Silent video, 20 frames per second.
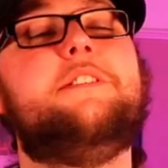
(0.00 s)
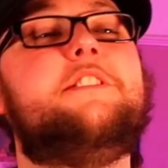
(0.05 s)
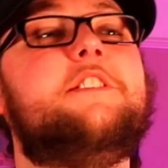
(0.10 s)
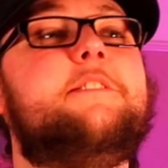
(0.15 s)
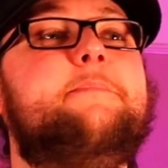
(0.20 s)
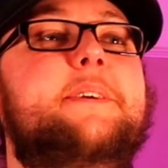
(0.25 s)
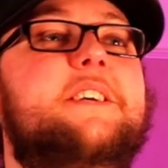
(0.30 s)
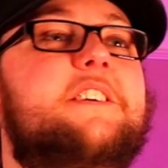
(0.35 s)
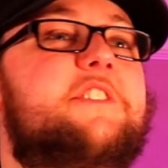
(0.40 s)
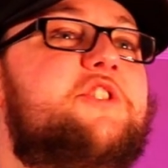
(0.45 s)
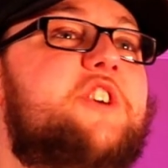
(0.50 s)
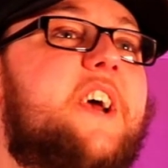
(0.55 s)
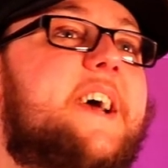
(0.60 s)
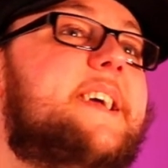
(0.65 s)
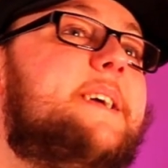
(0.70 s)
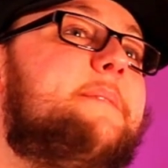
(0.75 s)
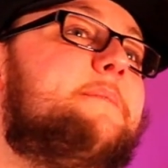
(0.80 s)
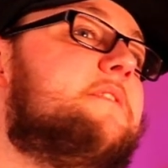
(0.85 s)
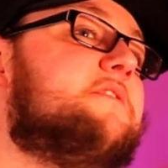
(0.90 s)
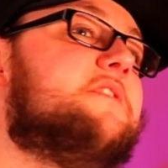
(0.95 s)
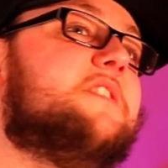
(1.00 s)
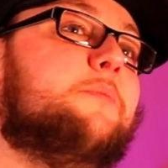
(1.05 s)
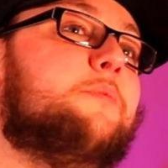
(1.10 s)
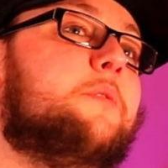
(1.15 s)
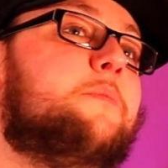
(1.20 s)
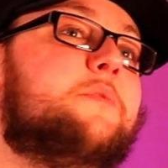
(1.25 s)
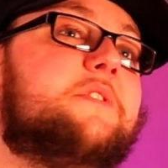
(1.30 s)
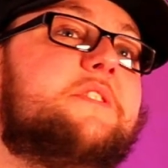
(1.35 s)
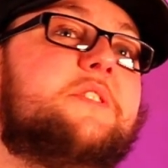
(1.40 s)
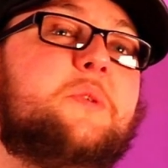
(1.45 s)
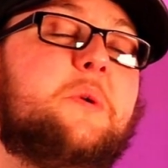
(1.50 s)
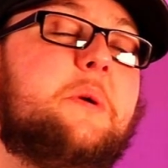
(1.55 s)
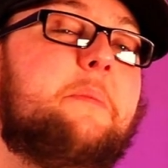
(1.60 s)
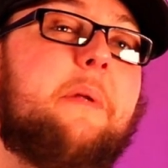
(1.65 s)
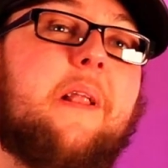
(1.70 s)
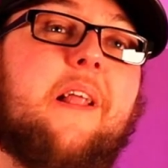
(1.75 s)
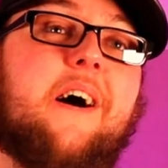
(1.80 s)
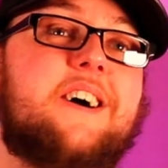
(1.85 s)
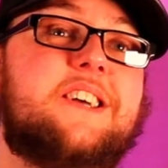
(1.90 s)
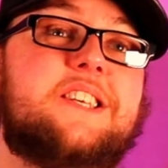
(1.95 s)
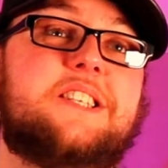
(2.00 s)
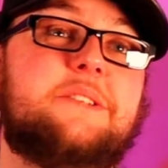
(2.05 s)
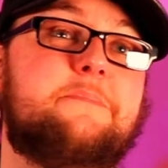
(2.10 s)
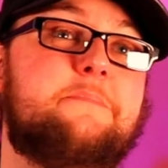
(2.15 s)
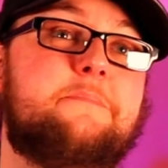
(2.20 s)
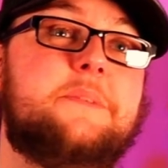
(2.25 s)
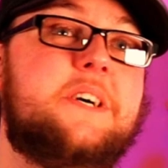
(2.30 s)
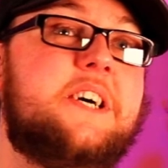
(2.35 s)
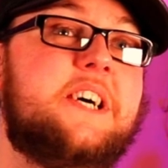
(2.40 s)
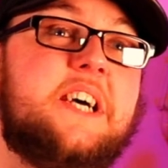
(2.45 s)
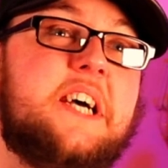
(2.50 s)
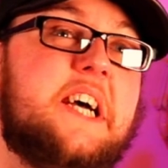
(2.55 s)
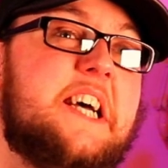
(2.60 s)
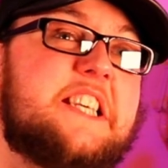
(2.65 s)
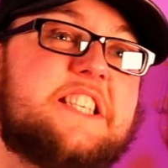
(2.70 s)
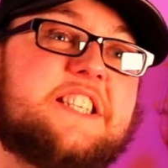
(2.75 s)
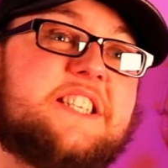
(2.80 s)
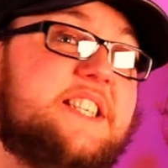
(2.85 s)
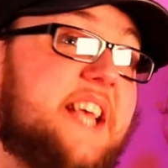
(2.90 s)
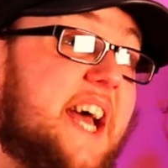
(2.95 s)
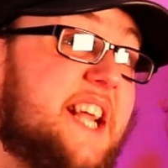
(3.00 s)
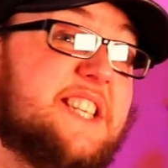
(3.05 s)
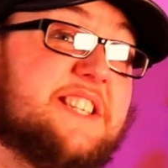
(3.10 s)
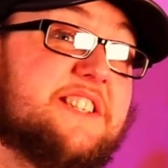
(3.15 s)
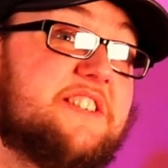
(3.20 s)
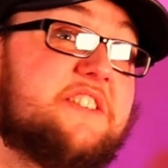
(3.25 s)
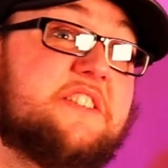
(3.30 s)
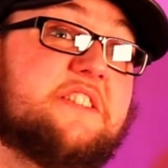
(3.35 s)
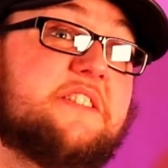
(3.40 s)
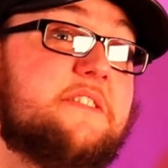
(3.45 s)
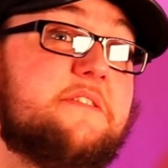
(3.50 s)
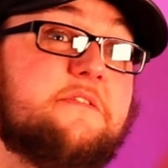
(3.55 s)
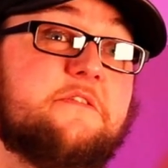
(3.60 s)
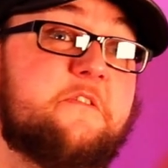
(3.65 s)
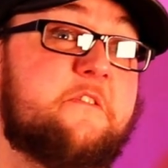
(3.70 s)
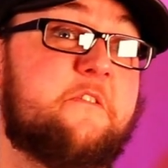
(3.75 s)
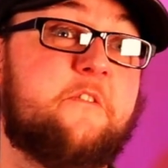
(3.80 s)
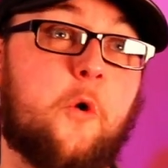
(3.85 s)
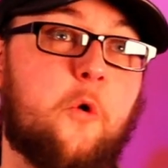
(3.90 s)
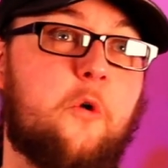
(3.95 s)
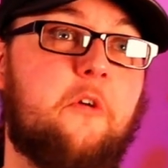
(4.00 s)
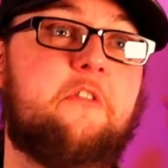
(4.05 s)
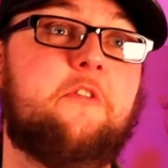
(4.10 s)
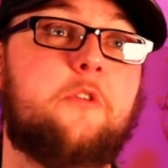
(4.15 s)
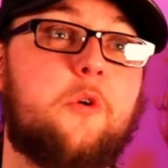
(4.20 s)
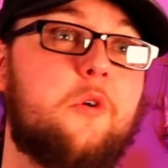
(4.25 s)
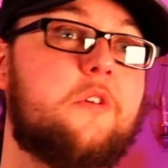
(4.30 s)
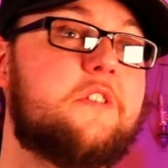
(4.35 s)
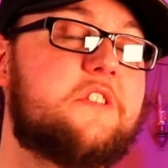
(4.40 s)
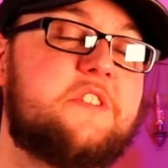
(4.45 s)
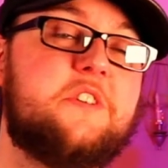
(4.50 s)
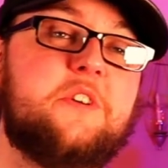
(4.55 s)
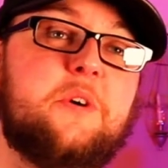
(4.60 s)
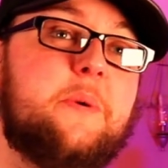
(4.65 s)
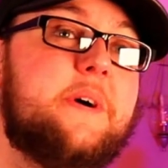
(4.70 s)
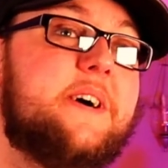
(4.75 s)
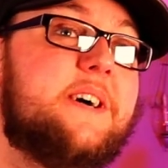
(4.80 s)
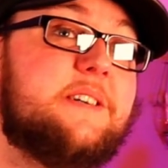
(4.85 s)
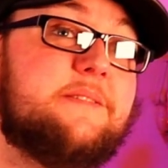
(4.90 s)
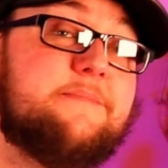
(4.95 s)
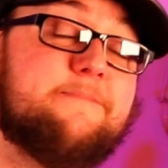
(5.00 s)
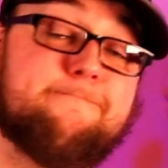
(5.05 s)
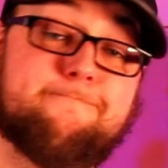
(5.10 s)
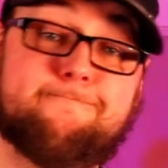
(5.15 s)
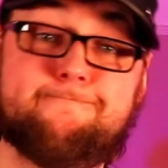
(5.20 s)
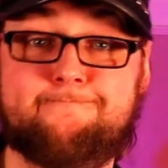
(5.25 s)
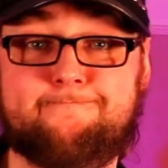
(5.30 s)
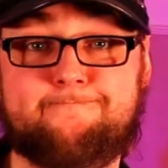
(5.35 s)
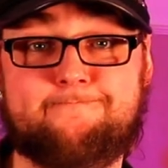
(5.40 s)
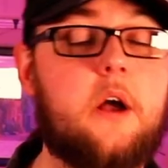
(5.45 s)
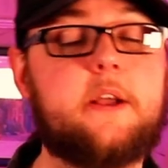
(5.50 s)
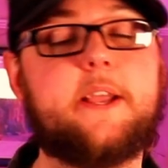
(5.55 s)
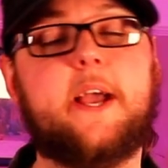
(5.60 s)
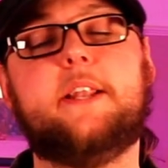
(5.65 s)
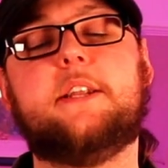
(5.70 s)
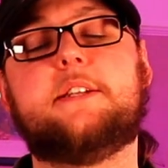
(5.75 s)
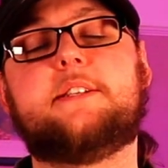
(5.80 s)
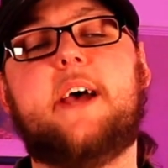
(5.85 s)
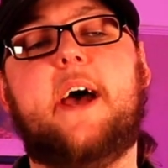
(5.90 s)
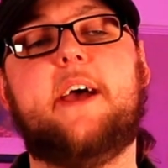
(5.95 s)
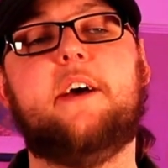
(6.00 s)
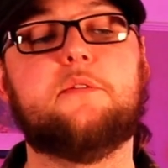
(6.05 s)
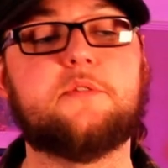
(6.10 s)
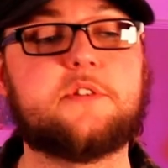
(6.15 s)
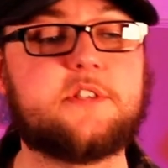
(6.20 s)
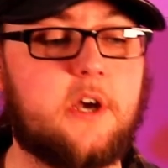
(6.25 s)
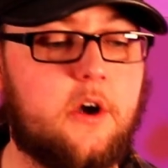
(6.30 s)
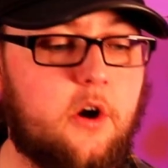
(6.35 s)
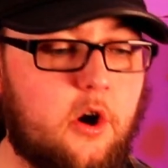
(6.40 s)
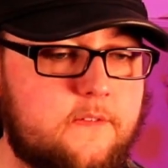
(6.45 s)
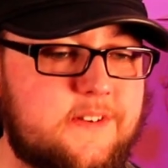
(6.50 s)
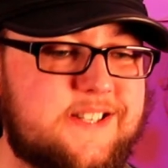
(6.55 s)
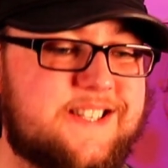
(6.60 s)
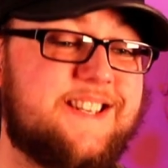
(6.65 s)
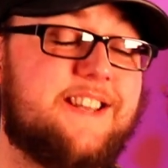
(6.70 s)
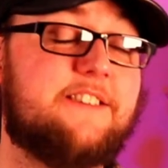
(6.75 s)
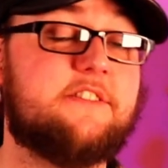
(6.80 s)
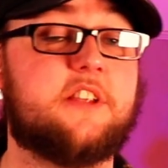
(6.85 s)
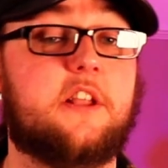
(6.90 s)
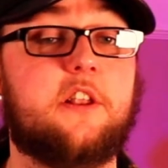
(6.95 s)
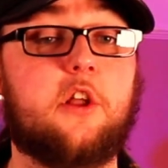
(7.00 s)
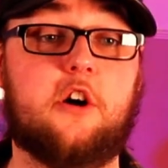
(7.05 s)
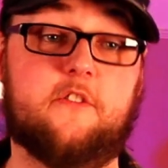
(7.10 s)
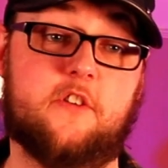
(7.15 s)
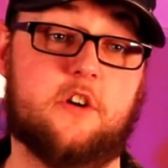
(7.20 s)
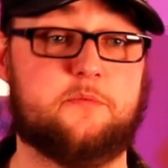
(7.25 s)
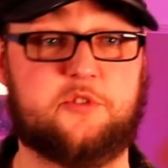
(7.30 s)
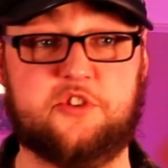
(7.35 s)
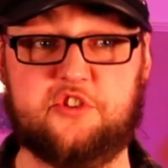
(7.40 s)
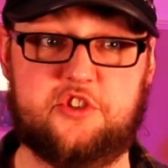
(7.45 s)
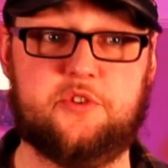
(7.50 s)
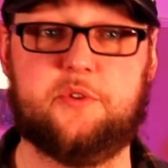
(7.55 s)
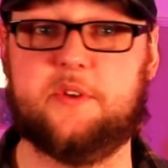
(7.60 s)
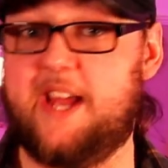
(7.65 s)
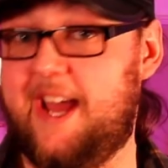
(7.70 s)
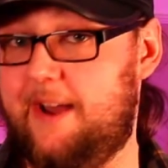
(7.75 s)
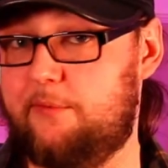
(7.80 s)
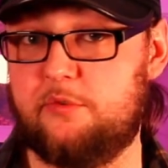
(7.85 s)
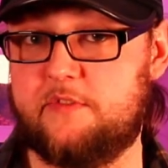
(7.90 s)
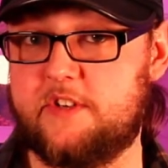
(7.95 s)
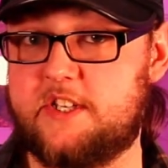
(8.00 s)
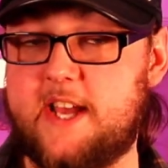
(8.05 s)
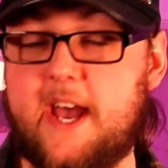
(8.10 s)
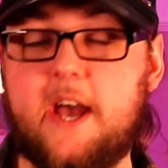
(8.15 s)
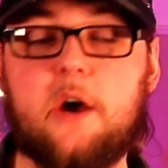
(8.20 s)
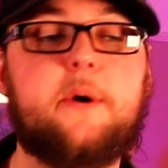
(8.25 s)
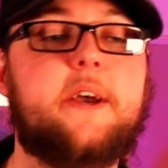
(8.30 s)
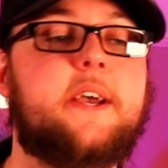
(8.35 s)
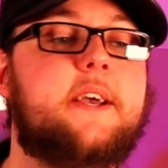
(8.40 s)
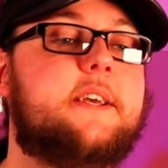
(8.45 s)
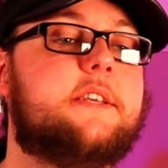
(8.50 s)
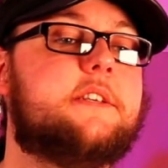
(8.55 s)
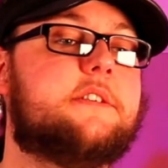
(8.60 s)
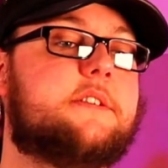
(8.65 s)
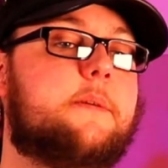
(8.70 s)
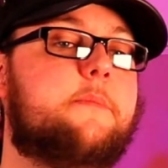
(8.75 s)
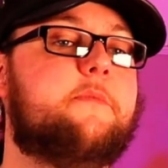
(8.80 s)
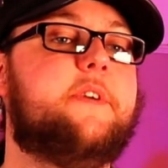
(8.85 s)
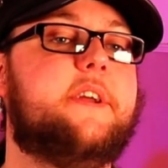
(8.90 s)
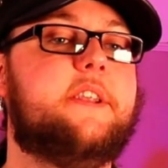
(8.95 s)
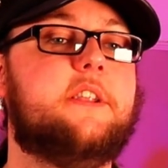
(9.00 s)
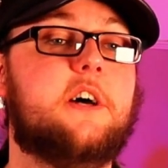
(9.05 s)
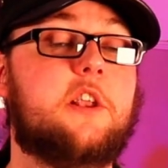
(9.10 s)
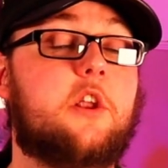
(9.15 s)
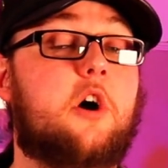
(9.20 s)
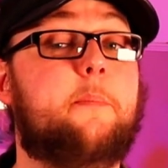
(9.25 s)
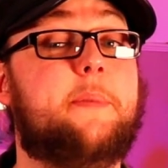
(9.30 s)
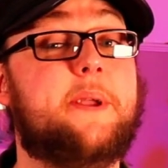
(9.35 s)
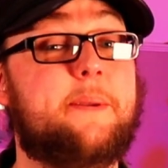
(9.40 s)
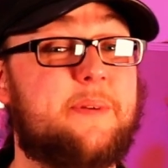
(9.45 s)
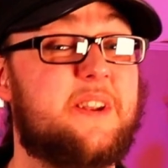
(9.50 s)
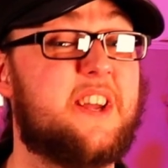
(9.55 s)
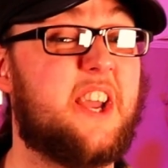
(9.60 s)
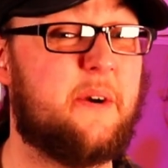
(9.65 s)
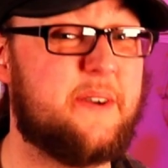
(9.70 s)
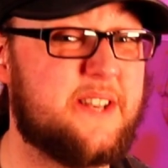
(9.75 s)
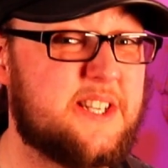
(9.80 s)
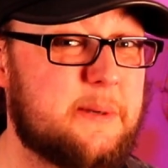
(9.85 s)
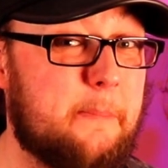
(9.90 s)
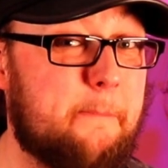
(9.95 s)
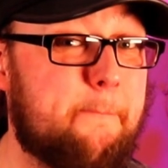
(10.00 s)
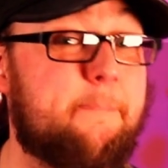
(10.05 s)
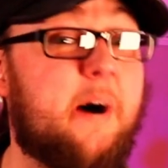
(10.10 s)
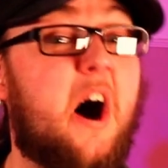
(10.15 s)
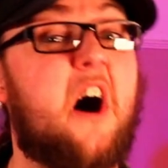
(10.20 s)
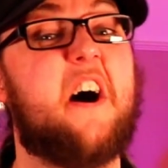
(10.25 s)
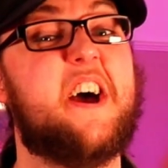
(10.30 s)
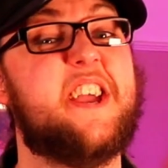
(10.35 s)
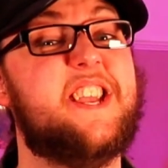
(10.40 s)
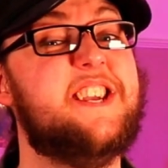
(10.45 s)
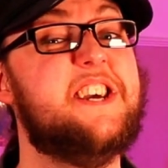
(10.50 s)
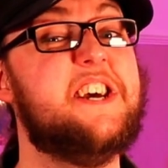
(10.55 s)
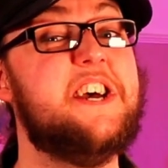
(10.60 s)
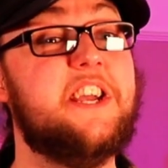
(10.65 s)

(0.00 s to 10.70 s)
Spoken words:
it just be a shame if someone was to apply some sense and forethought to it? Okay, the tail. So obviously there's a lot of options you can have with a tail. It is something that a lot of people are going to buy.